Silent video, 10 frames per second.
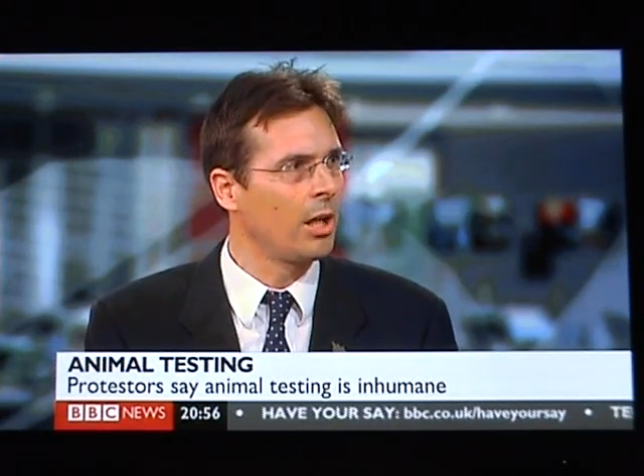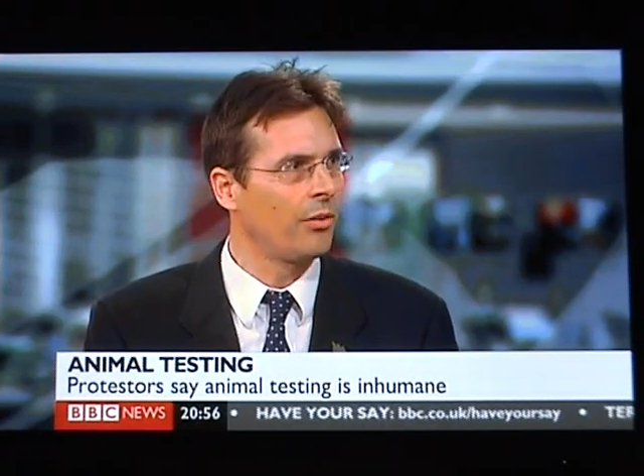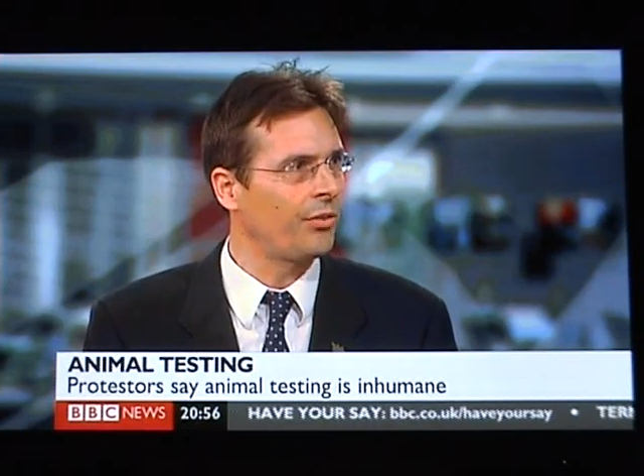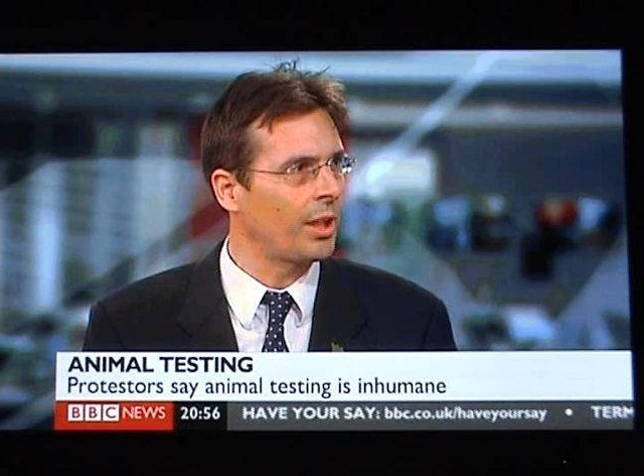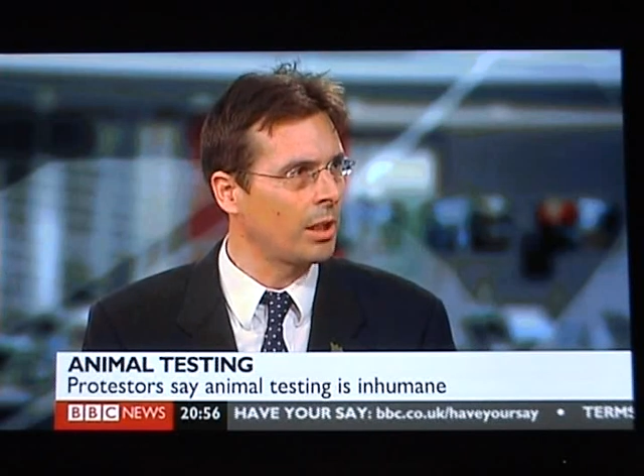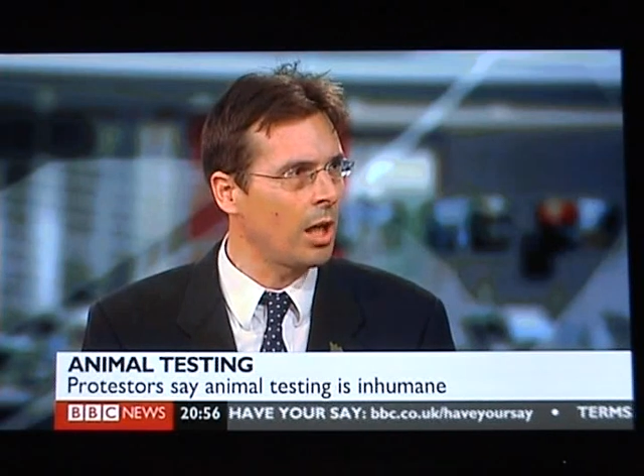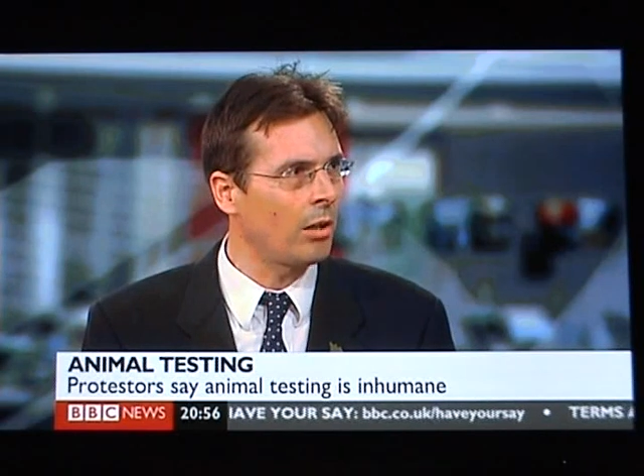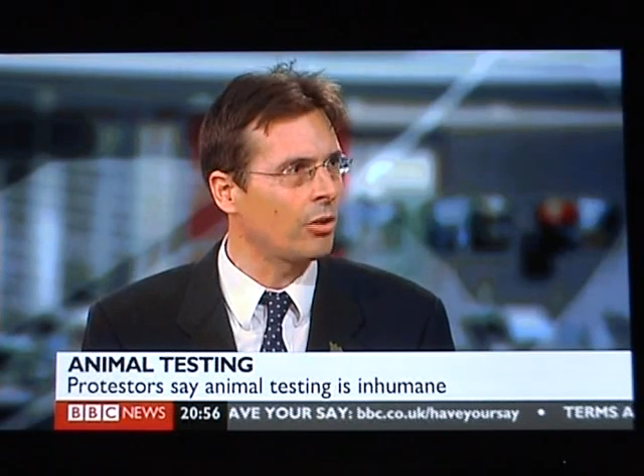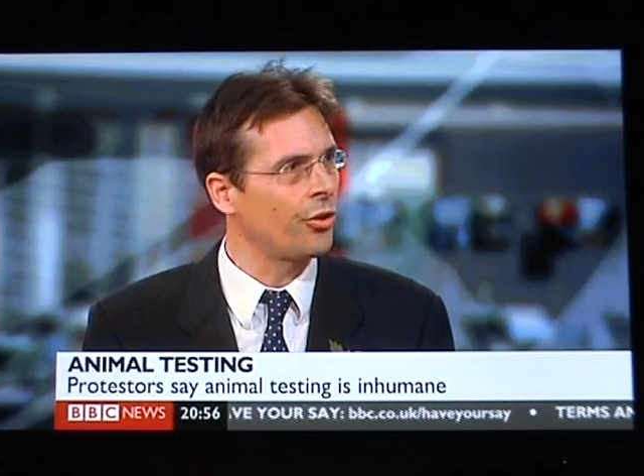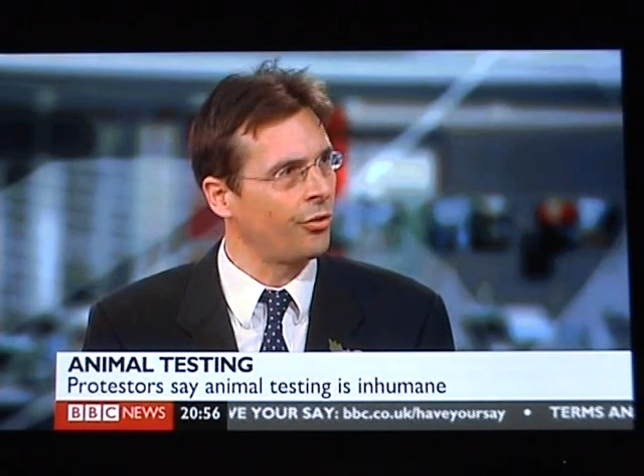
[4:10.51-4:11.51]
cell
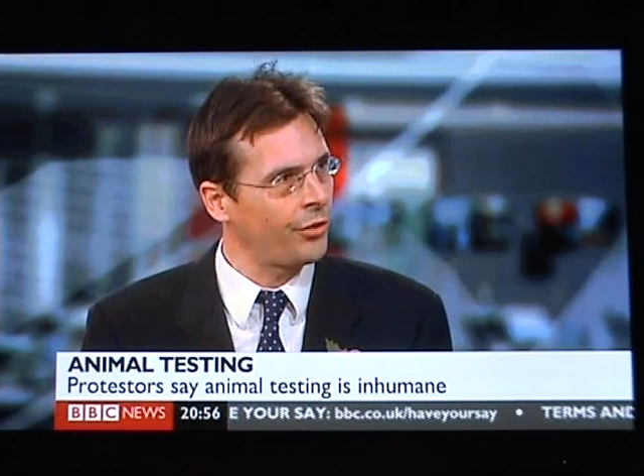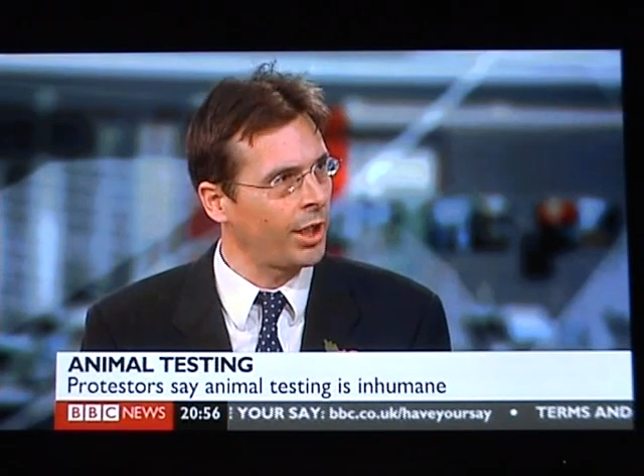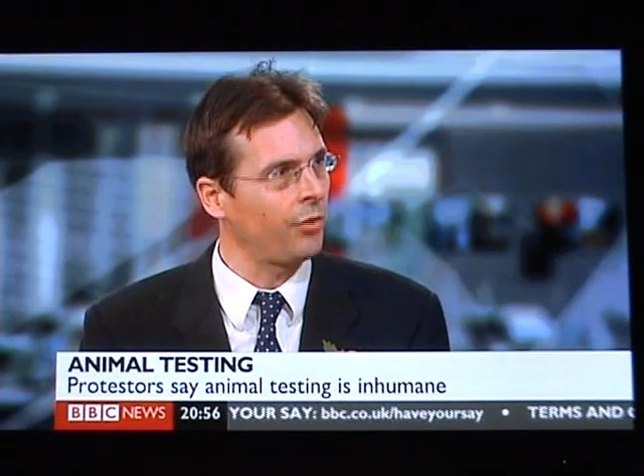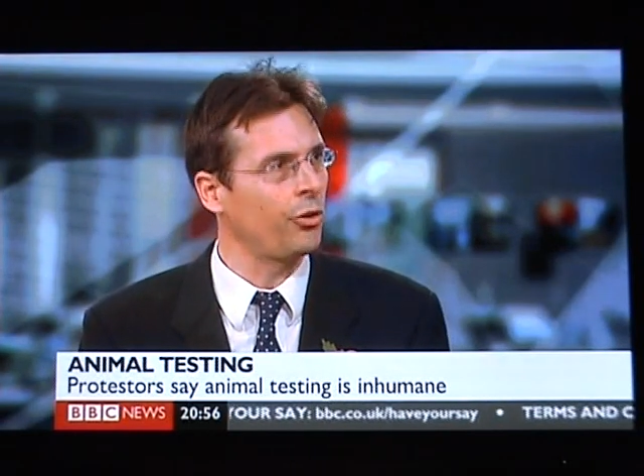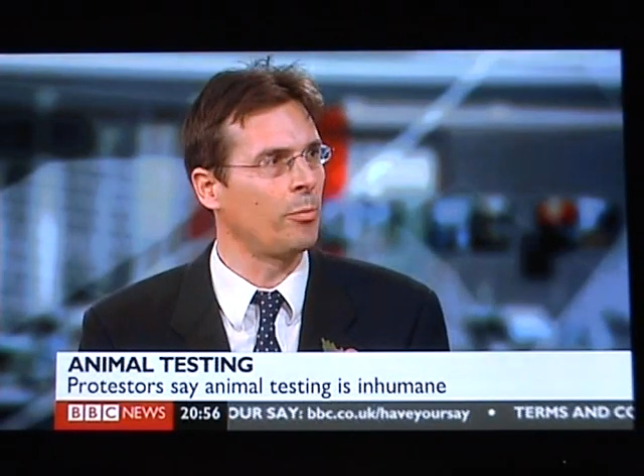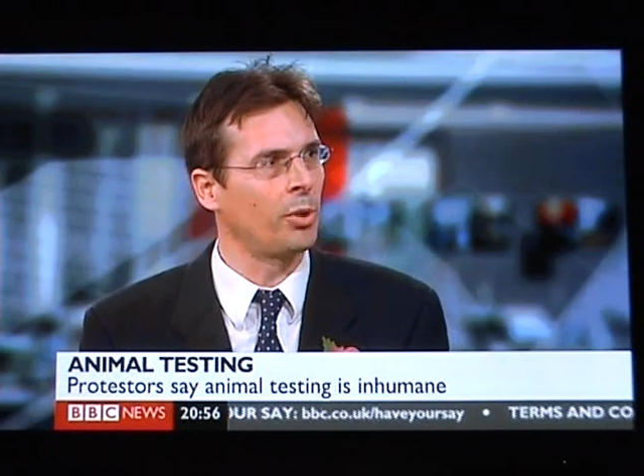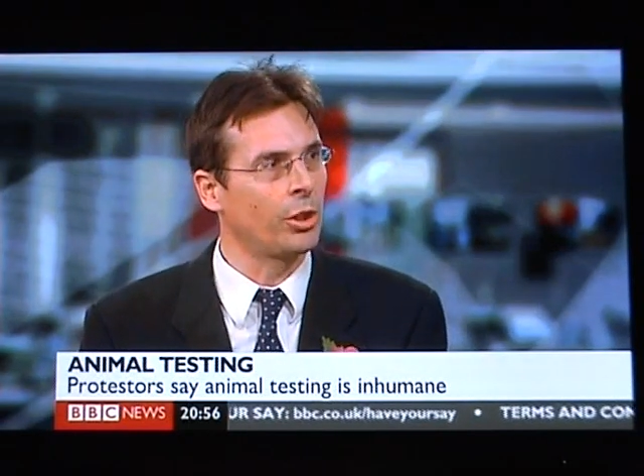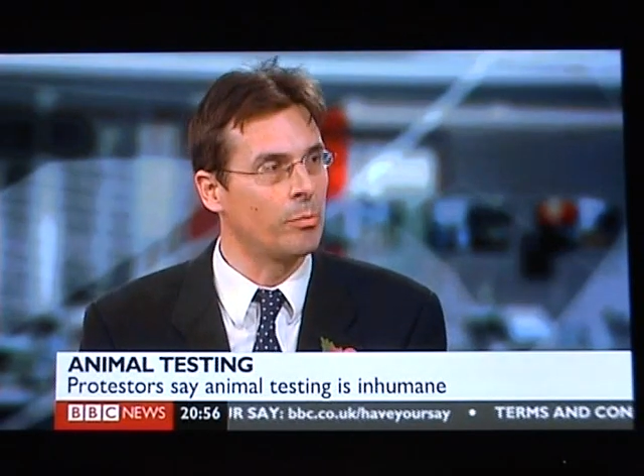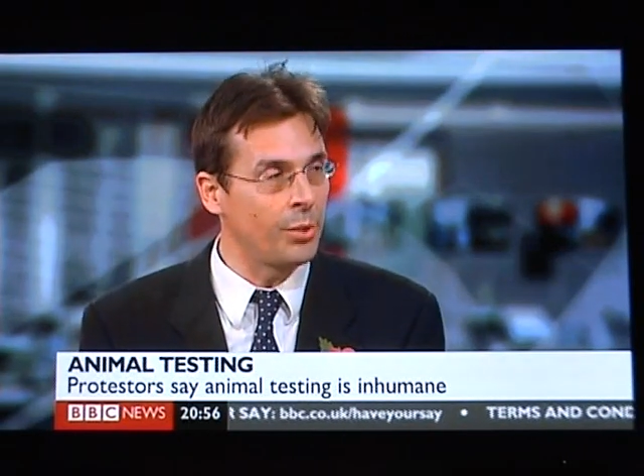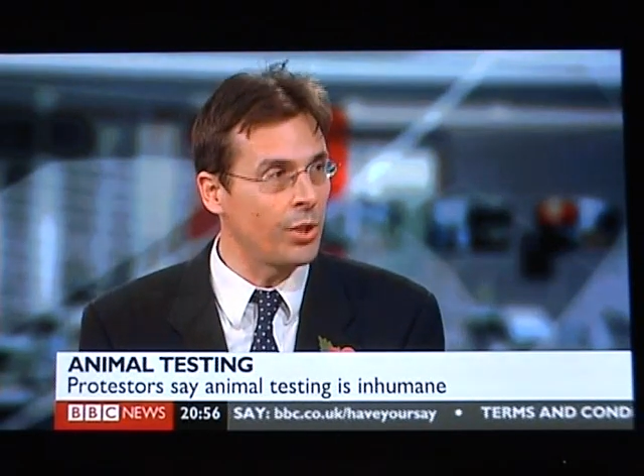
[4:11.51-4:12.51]
cultures, test tubes and
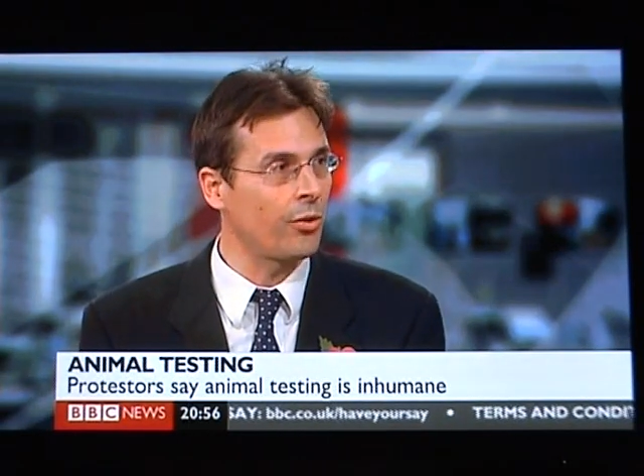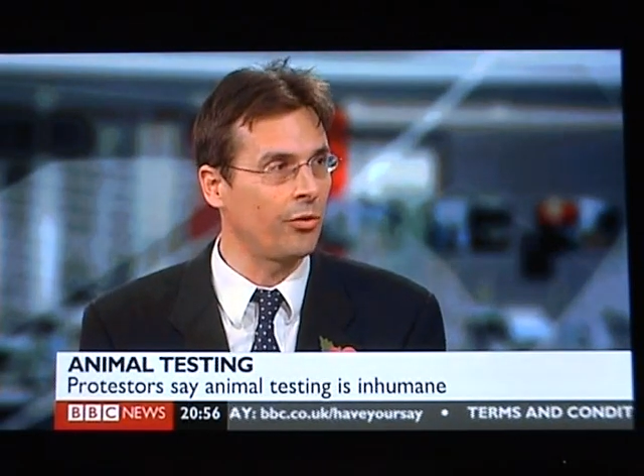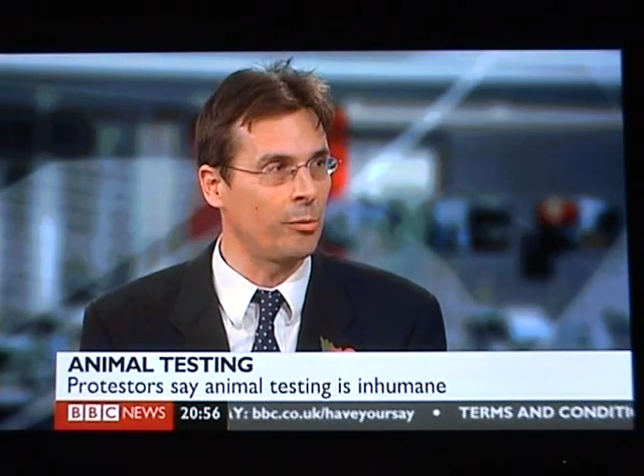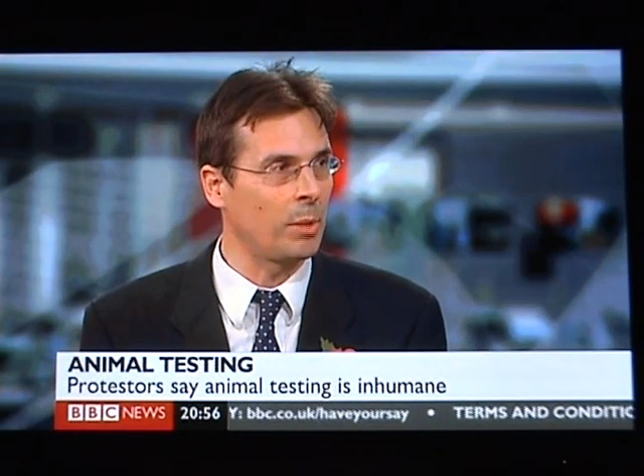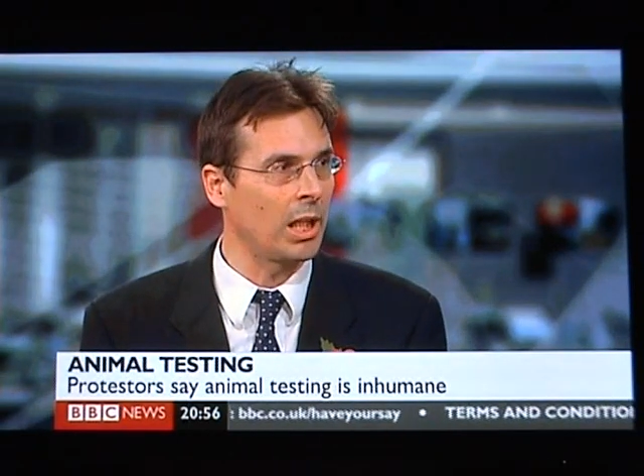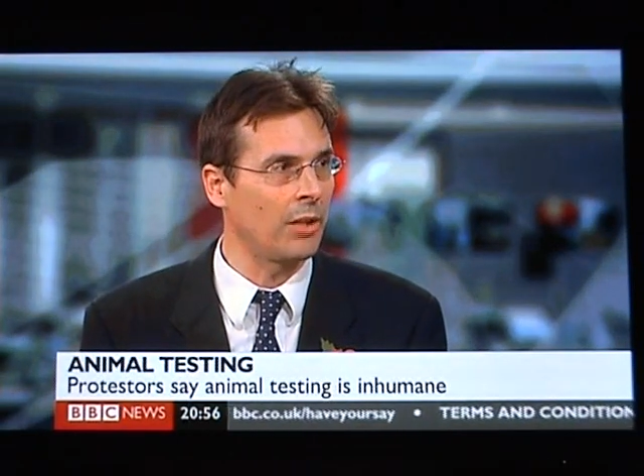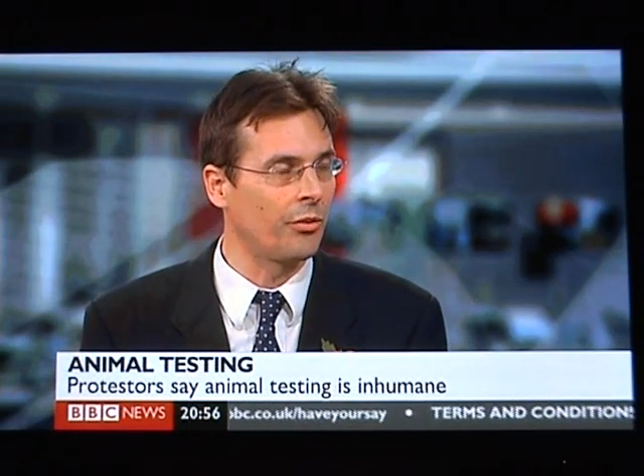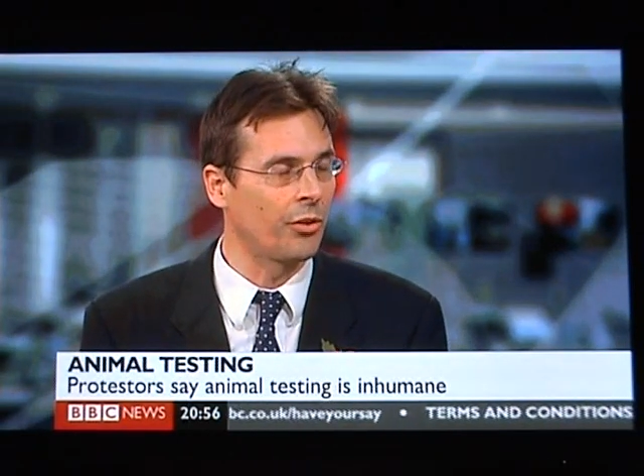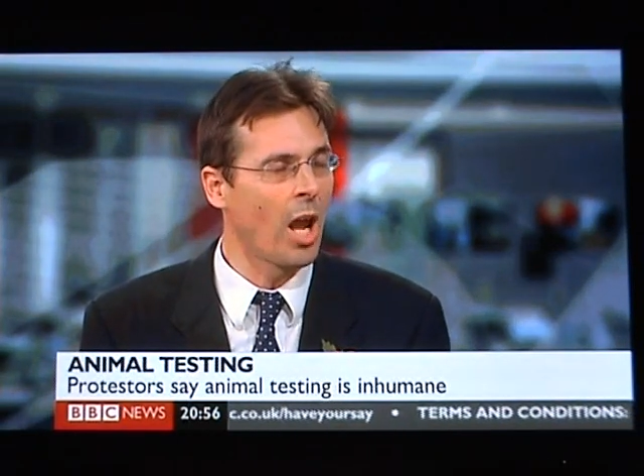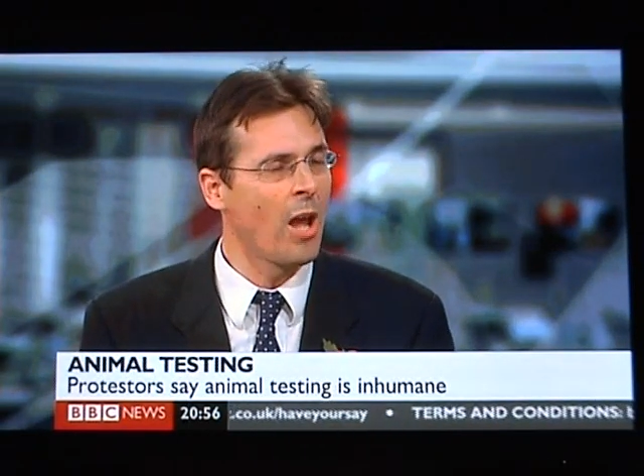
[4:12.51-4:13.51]
computer simulations.